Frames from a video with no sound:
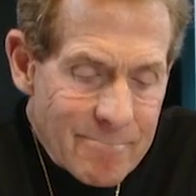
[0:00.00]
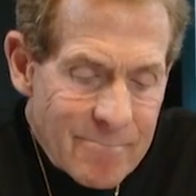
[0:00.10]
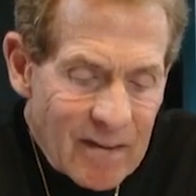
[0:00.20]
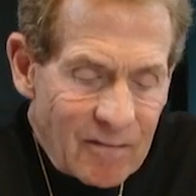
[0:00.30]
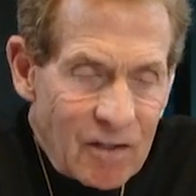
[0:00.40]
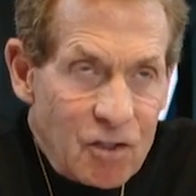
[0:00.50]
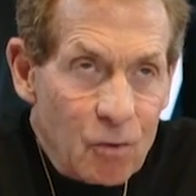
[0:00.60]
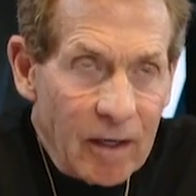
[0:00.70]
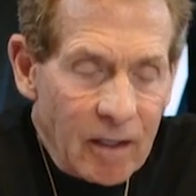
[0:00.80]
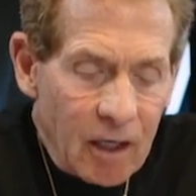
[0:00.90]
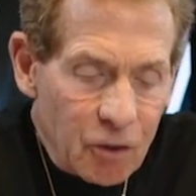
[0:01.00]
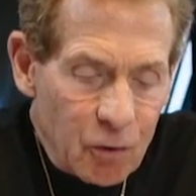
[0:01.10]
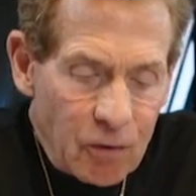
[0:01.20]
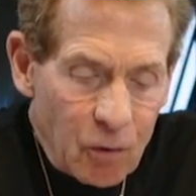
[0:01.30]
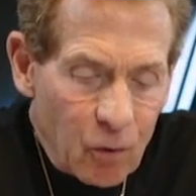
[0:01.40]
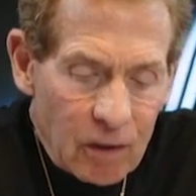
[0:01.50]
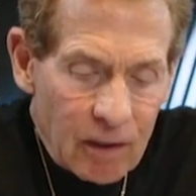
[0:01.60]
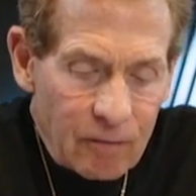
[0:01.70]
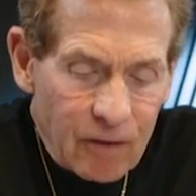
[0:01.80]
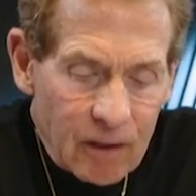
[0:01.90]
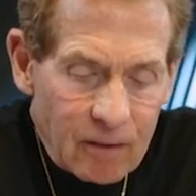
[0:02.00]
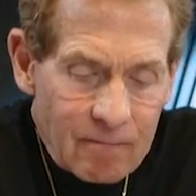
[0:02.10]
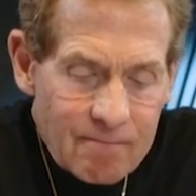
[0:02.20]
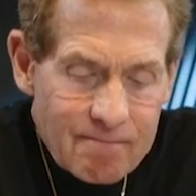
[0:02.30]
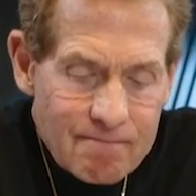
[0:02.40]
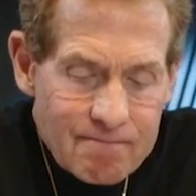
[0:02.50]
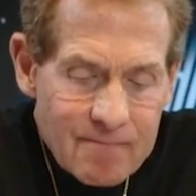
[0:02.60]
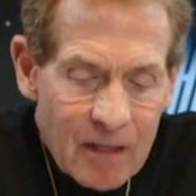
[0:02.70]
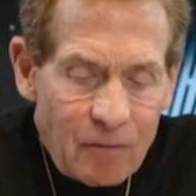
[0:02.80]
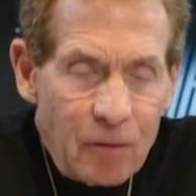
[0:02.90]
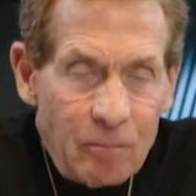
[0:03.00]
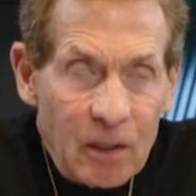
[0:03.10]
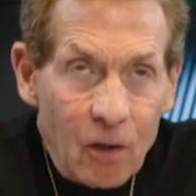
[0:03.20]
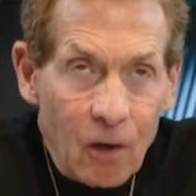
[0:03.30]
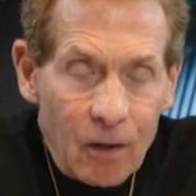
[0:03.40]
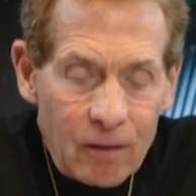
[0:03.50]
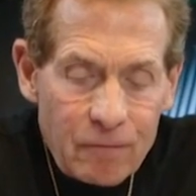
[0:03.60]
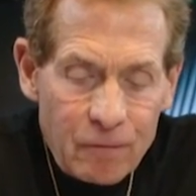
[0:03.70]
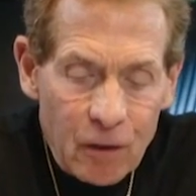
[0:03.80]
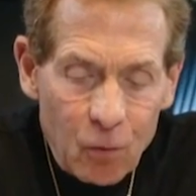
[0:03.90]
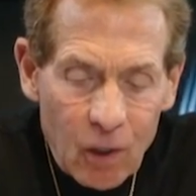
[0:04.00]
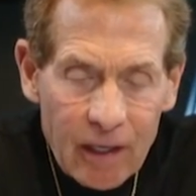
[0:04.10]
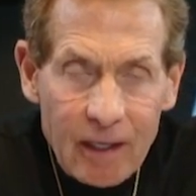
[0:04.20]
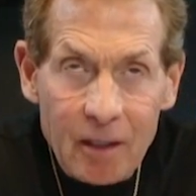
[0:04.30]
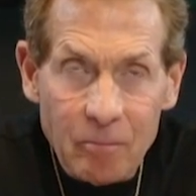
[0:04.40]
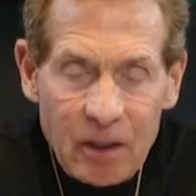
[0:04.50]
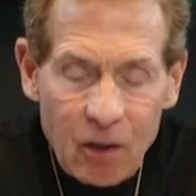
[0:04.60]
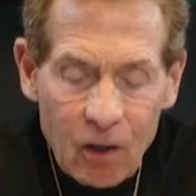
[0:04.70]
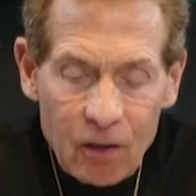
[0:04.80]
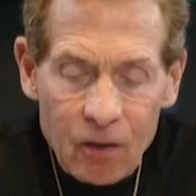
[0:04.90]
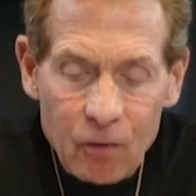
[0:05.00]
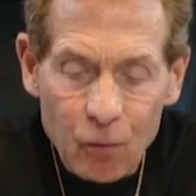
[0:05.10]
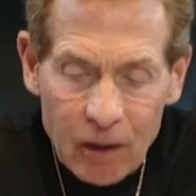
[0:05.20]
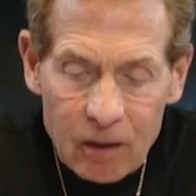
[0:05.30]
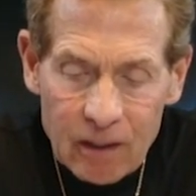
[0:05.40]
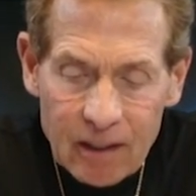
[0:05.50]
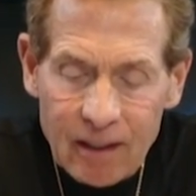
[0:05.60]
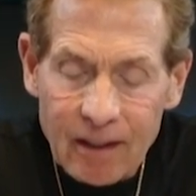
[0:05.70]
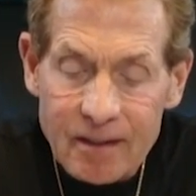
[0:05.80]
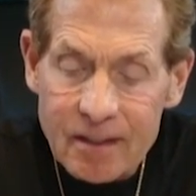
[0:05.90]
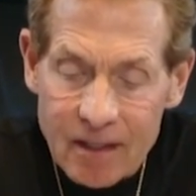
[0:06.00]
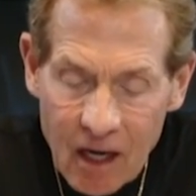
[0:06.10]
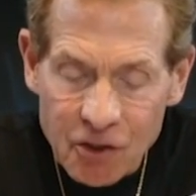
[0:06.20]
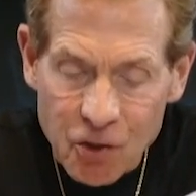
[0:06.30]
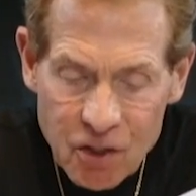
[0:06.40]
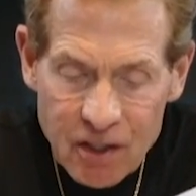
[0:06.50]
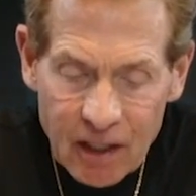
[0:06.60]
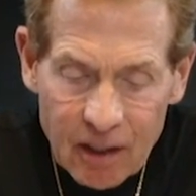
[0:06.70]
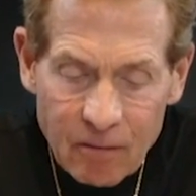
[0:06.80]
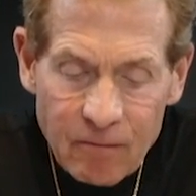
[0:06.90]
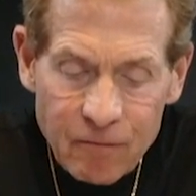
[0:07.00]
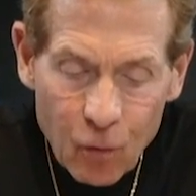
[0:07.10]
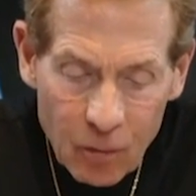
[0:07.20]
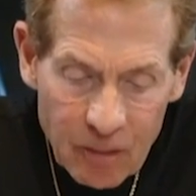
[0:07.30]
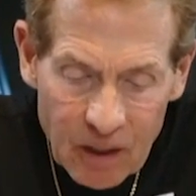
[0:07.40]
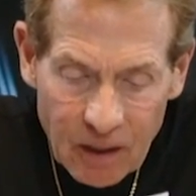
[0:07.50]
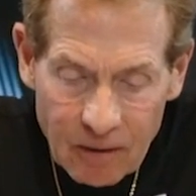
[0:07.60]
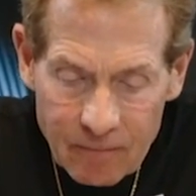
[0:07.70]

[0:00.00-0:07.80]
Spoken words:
in this great country that we live in, even beyond Fenway and beyond Wrigley. It's Dodger Stadium for me.